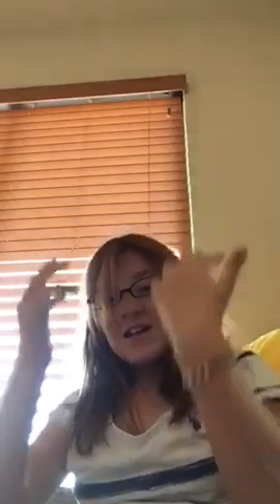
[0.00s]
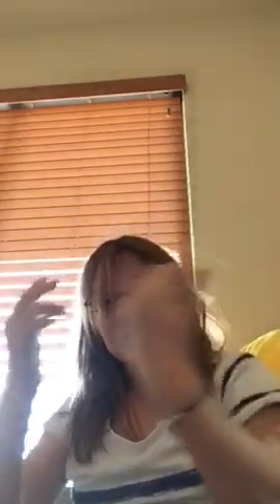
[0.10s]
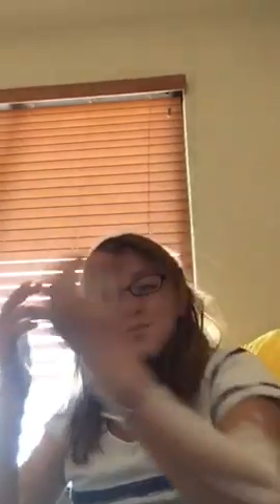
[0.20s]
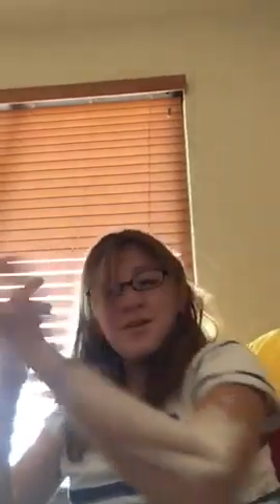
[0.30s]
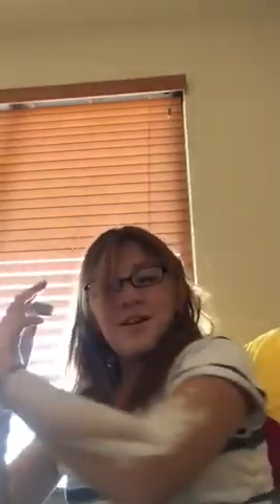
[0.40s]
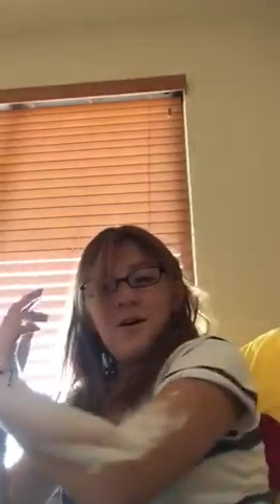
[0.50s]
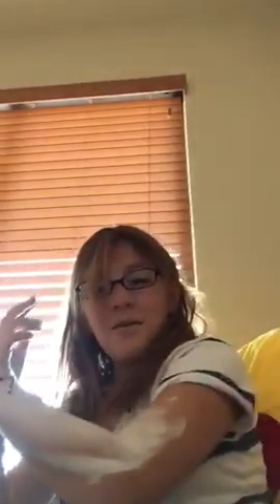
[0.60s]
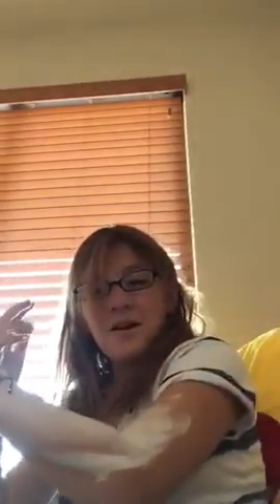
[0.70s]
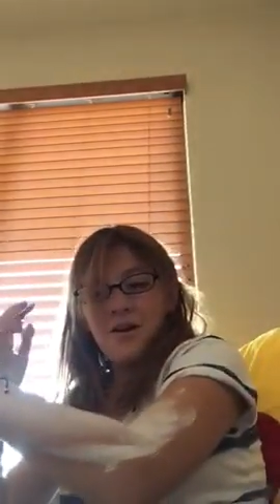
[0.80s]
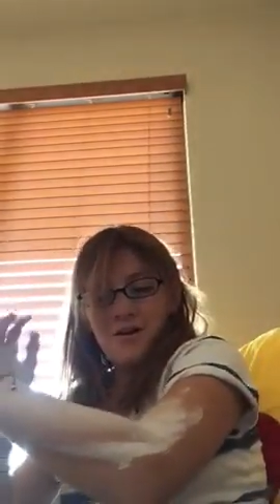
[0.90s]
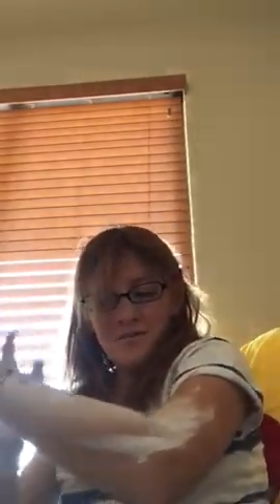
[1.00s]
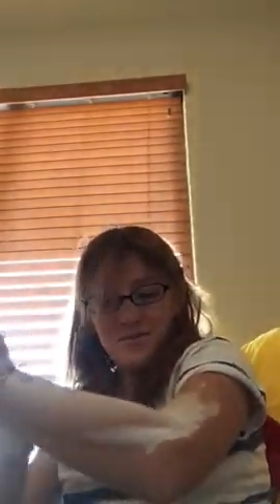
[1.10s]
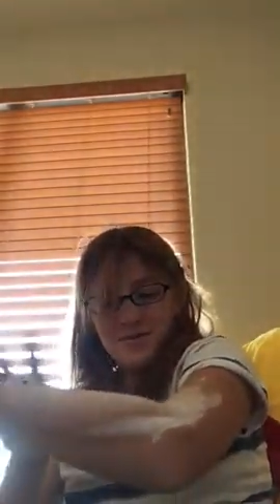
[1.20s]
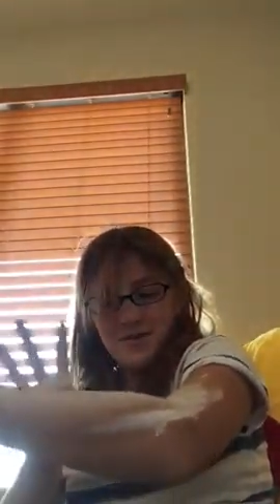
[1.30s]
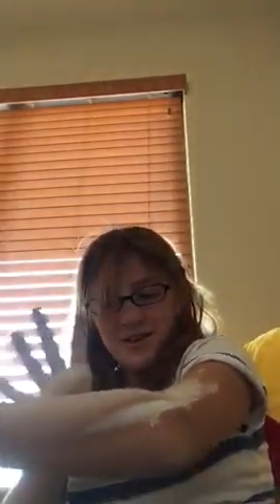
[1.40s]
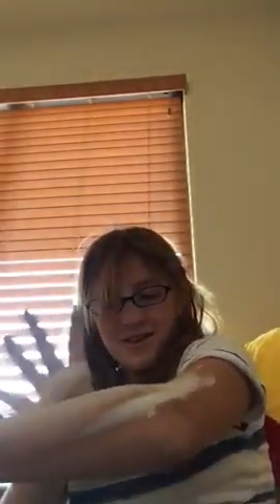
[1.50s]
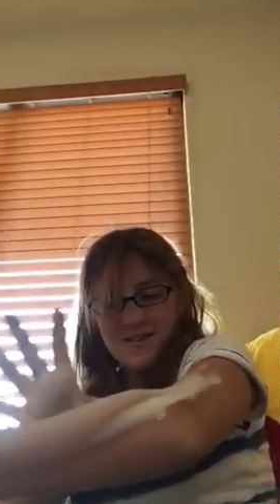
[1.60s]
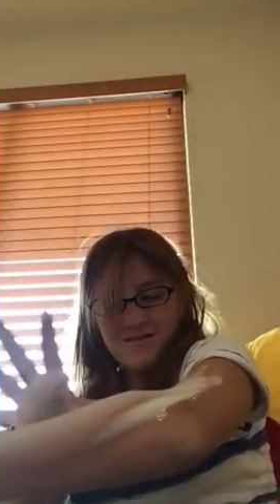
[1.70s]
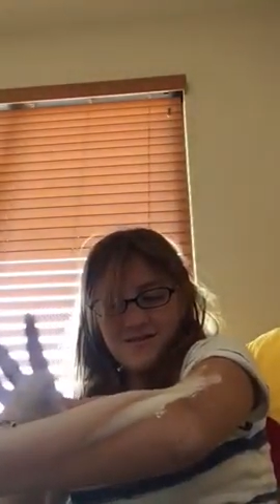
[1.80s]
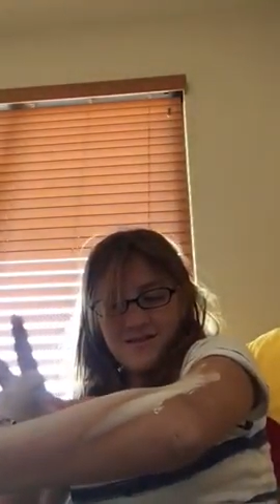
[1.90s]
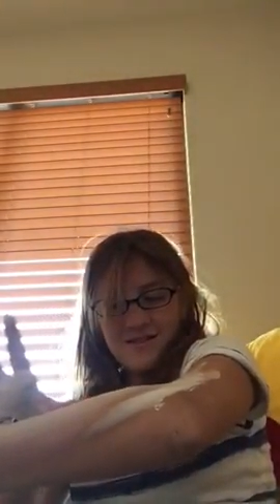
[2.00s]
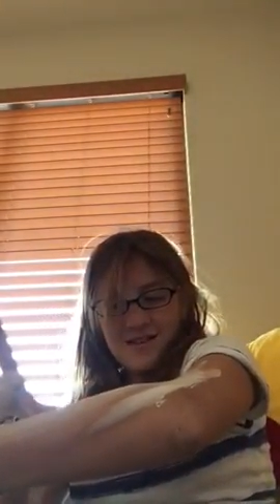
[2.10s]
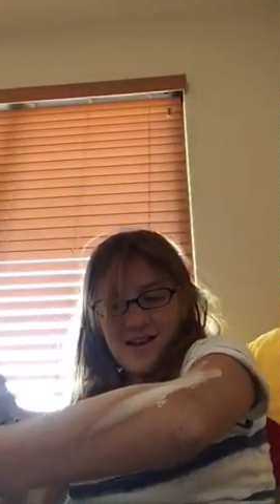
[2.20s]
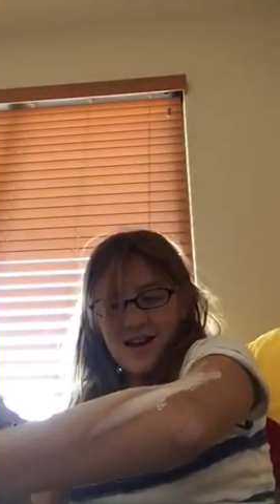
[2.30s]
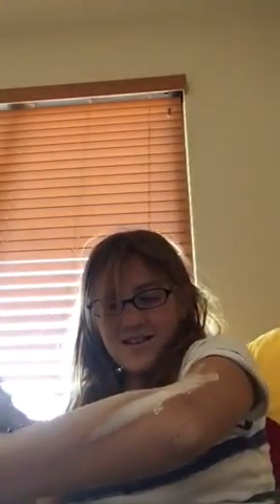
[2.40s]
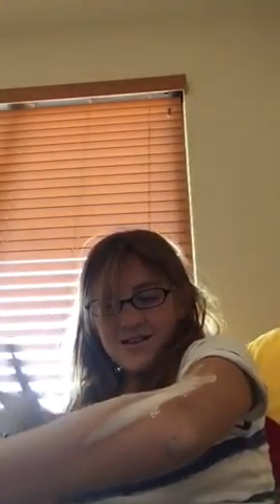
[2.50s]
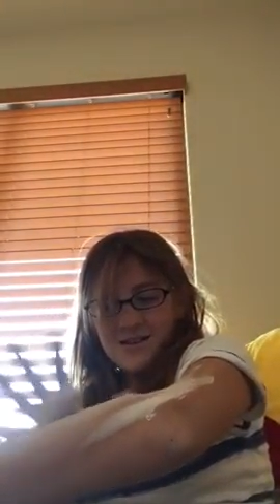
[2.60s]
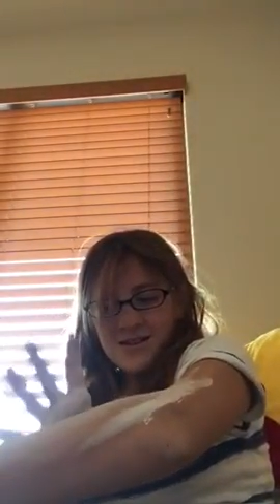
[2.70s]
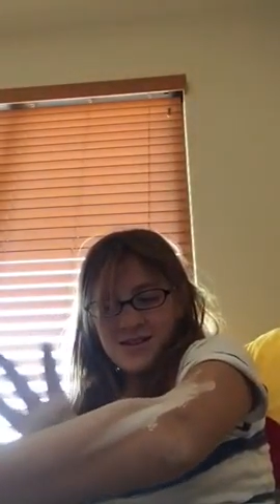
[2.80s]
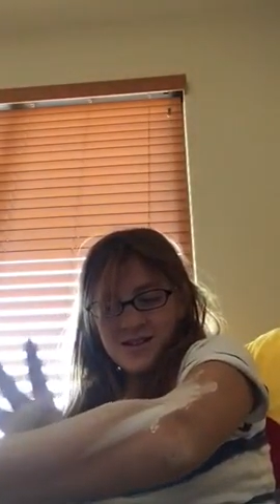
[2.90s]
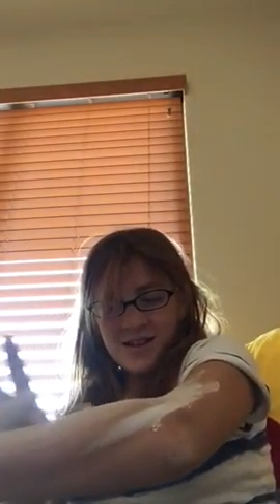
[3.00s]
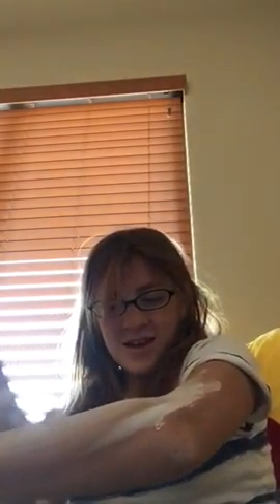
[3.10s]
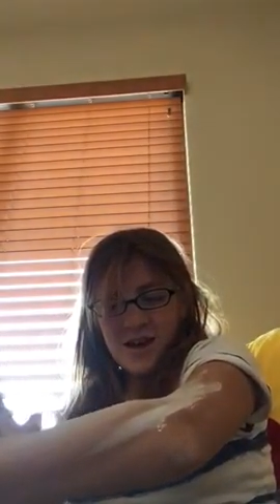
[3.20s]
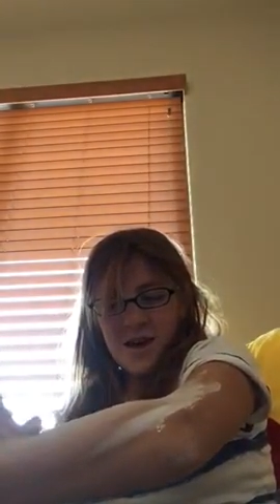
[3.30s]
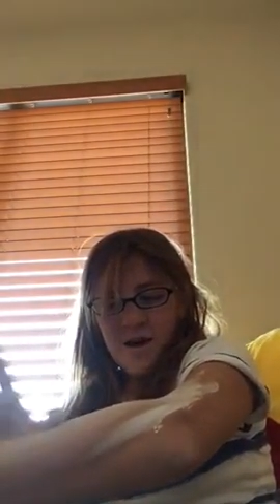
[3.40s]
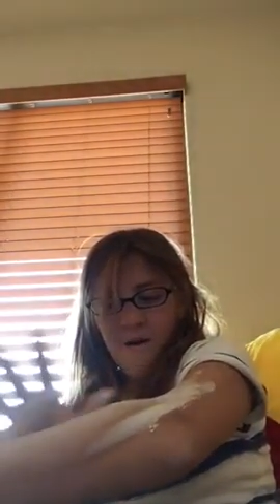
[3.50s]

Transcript: I just put it on my arms right now, as you can see.